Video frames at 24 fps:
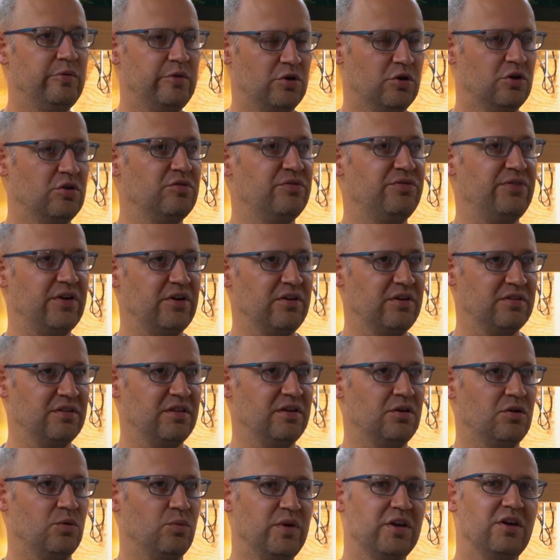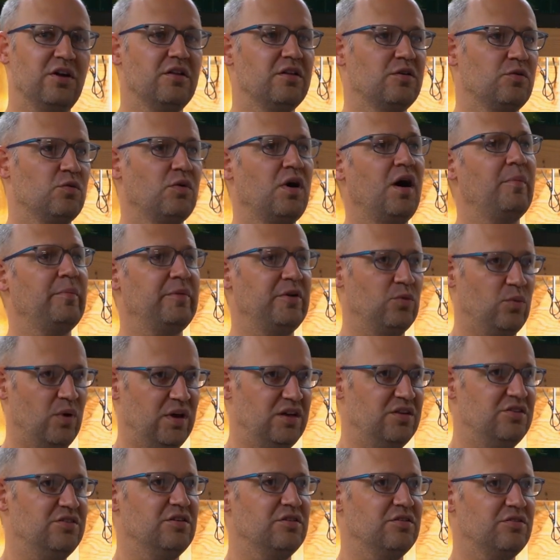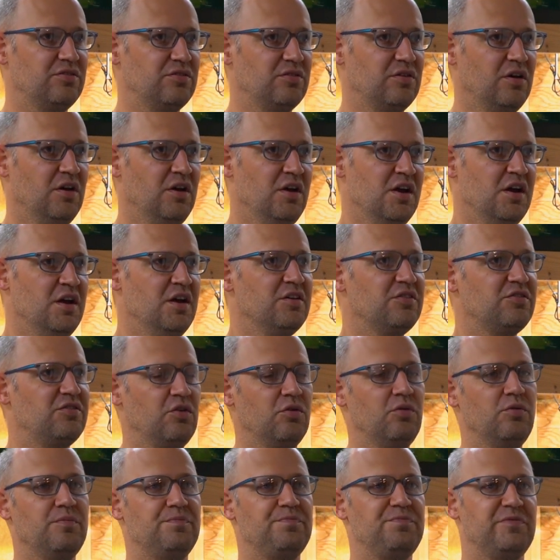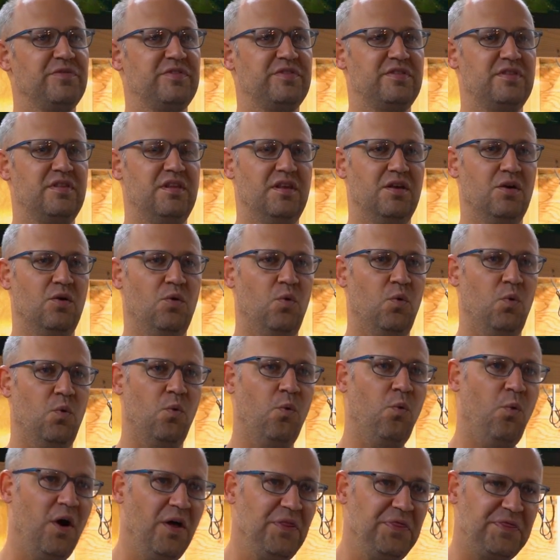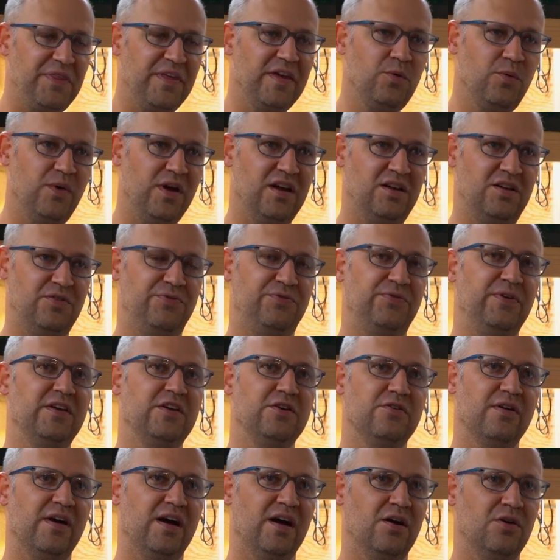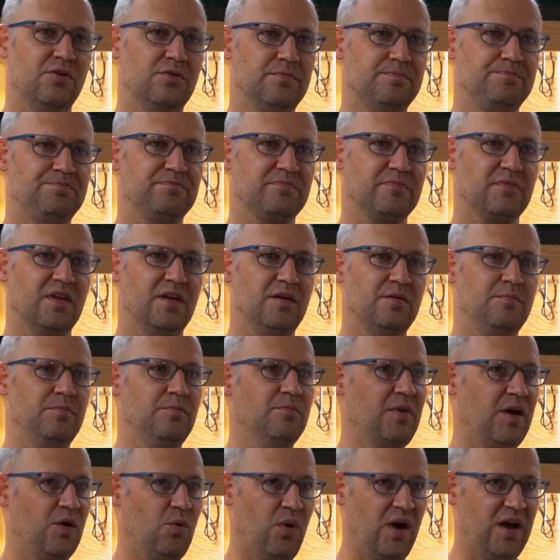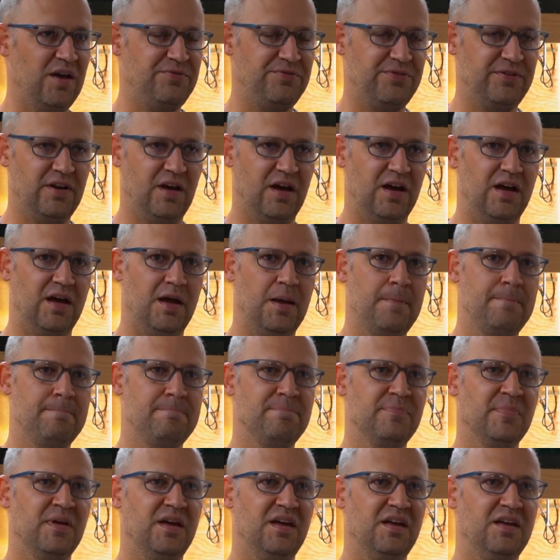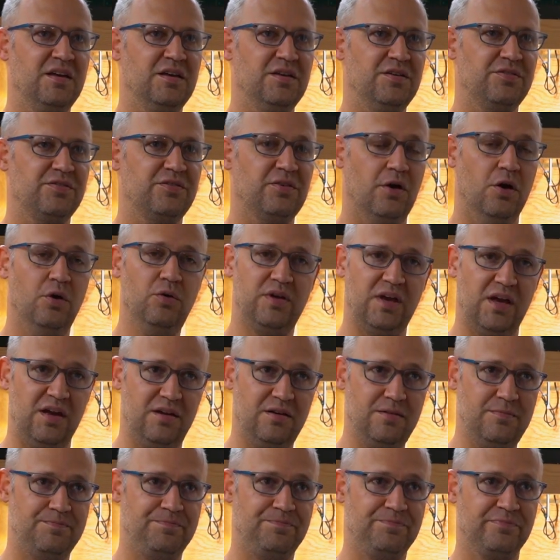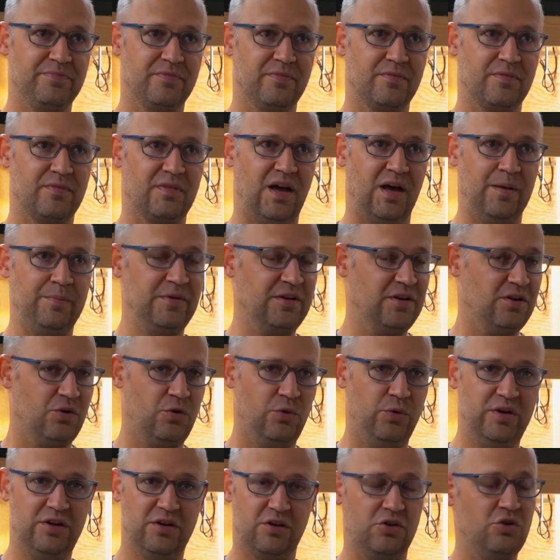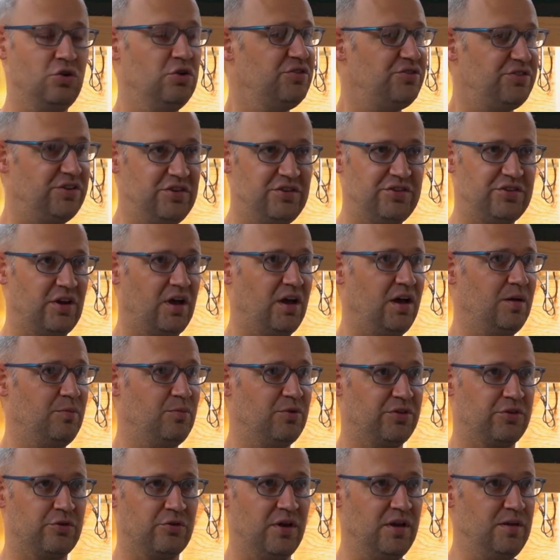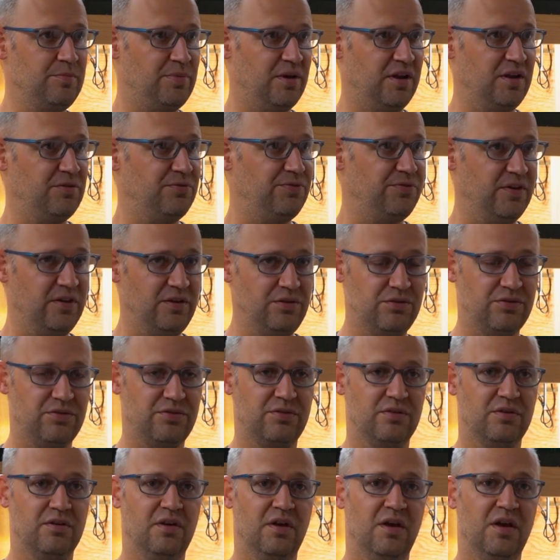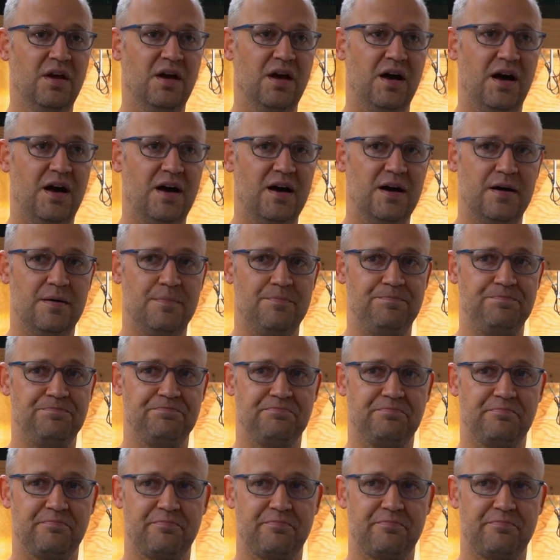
would earn very little. We call it ramen wages. So one thing we had to figure out, my wife and I, is, okay, I'm going to quit a cushy job with great benefits and